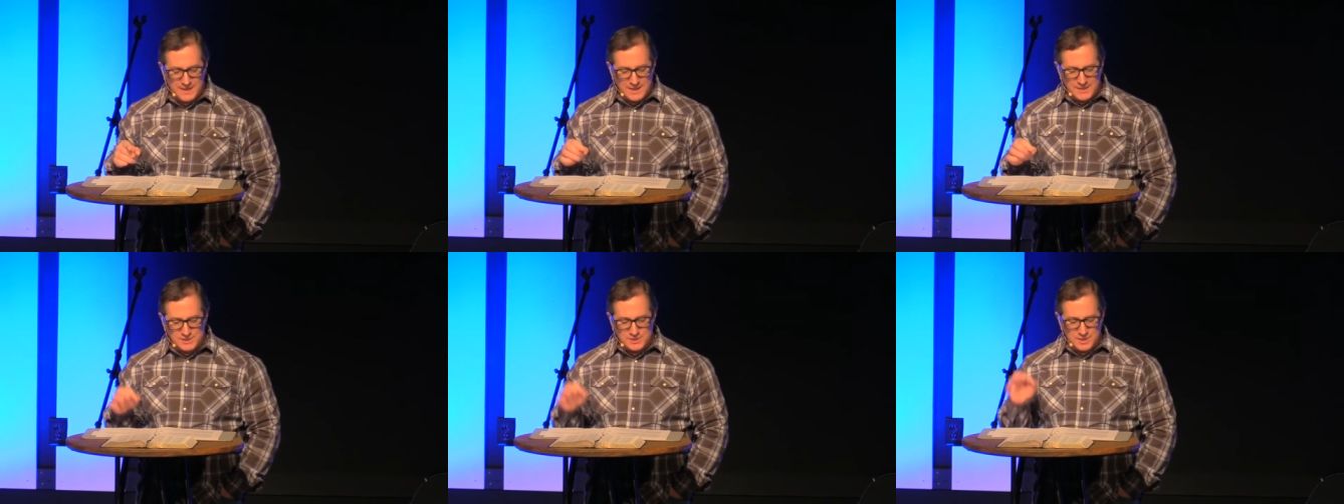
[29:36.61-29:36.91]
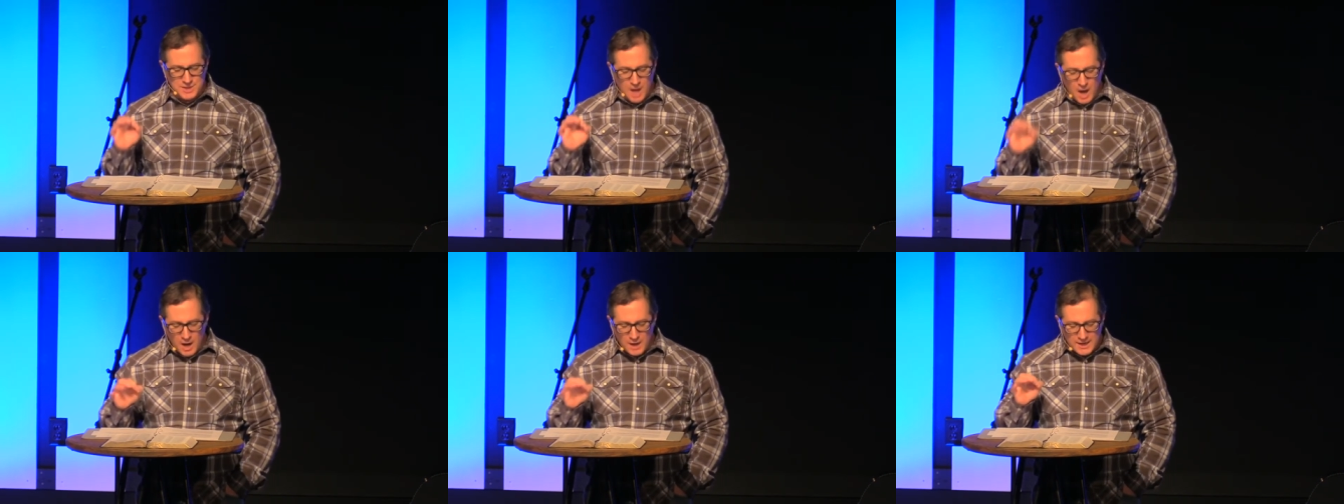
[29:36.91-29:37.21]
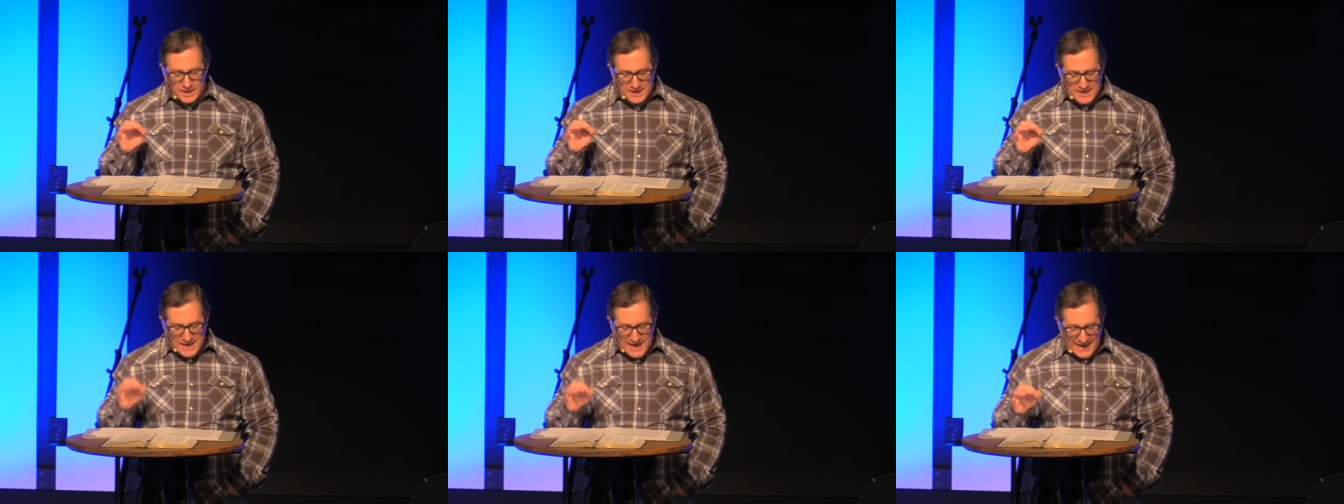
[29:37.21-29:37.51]
is
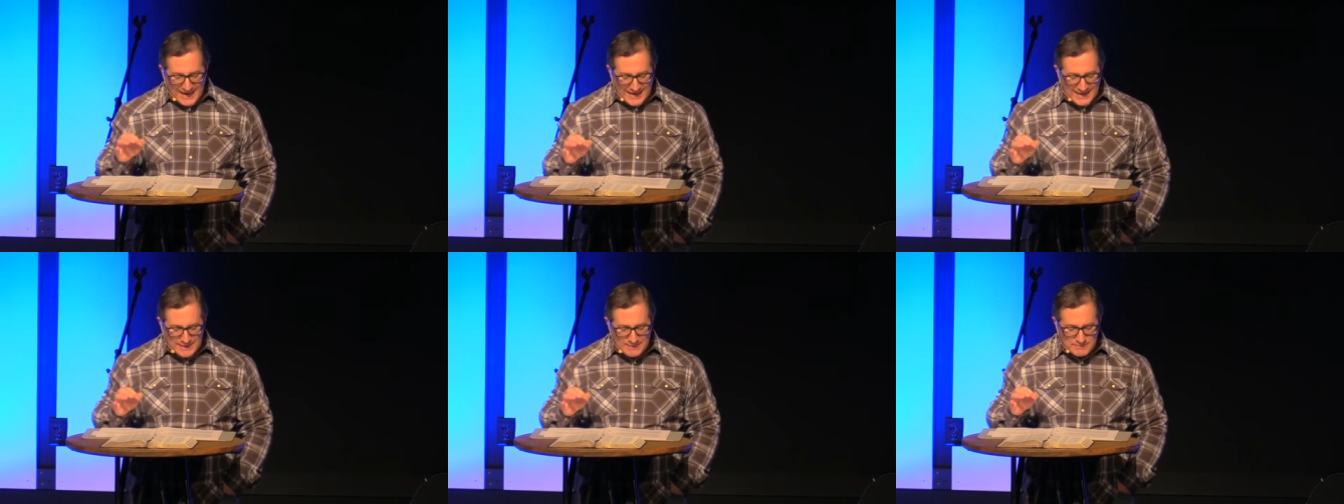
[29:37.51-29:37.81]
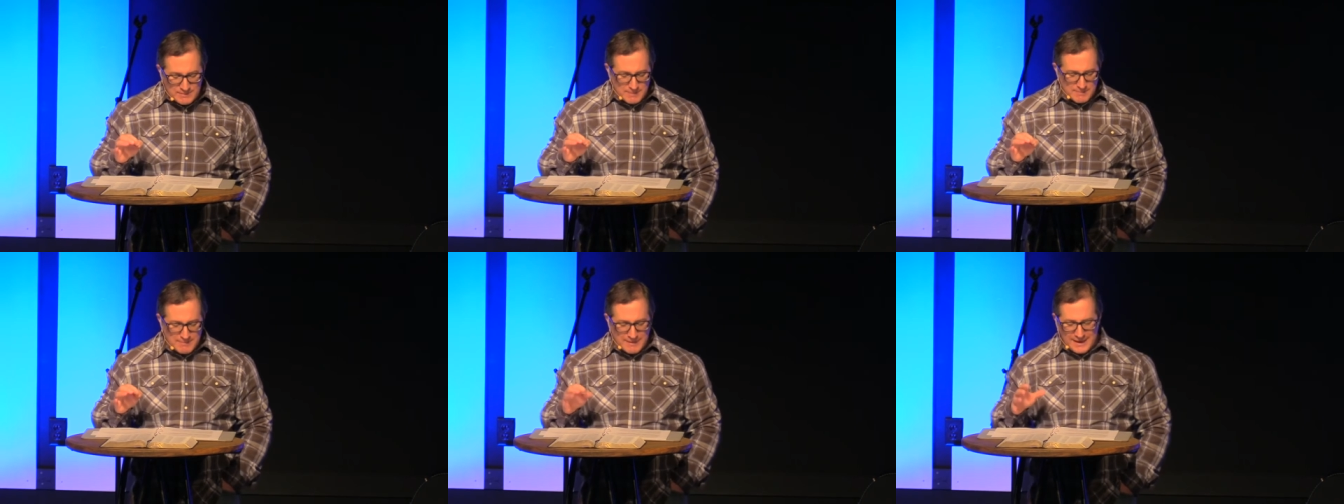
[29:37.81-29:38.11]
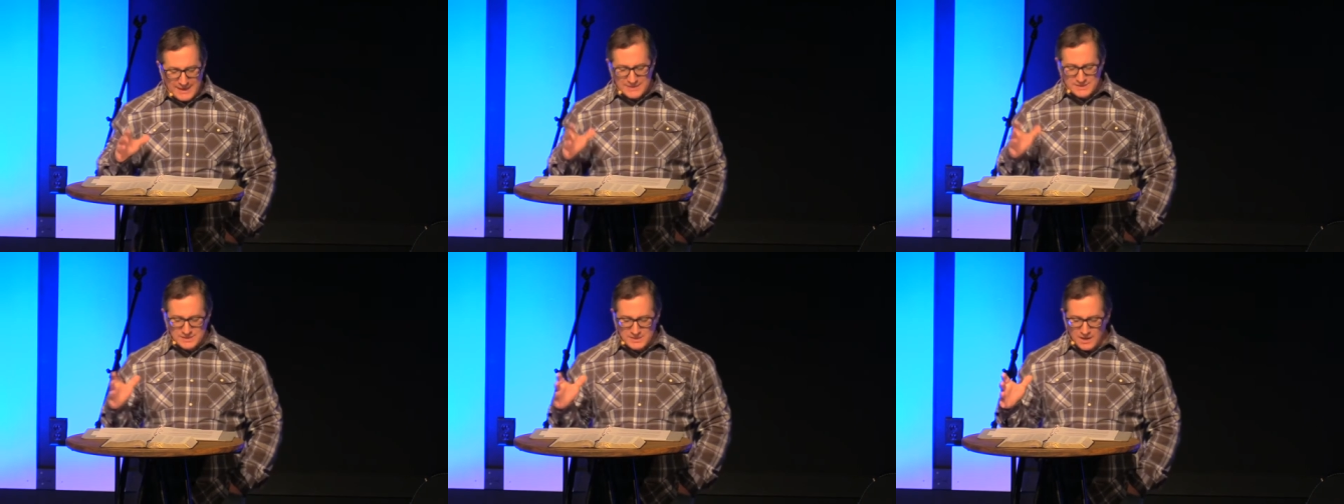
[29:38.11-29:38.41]
not a name that
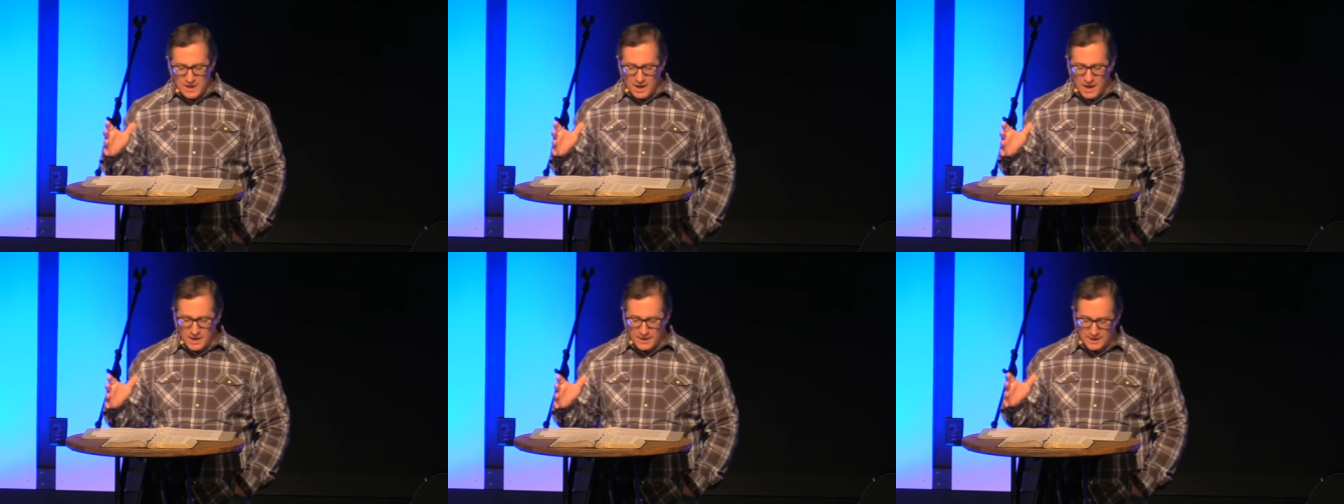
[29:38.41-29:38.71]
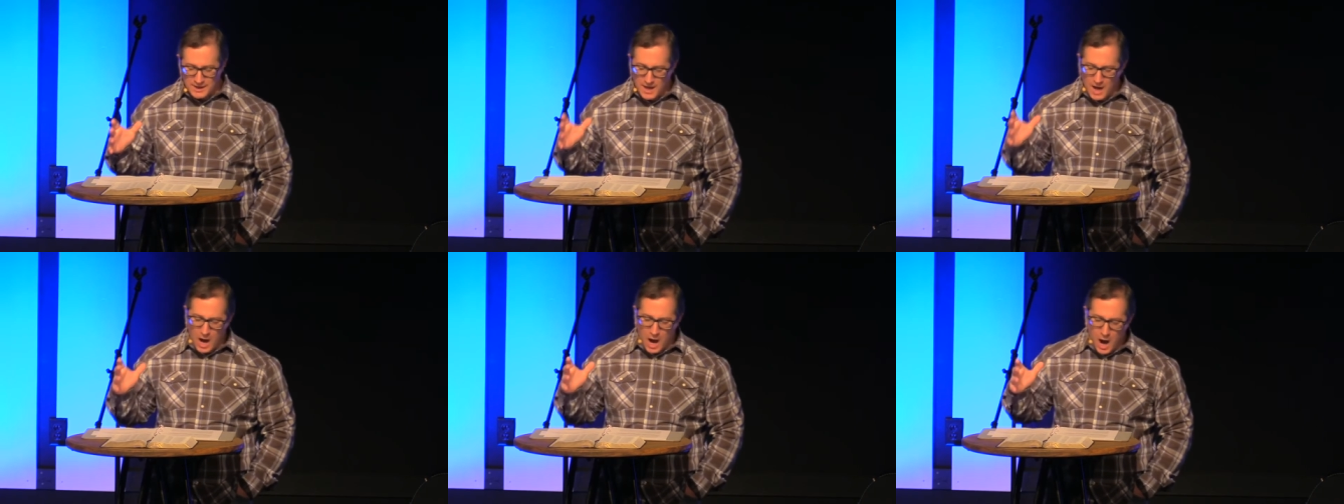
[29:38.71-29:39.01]
makes God an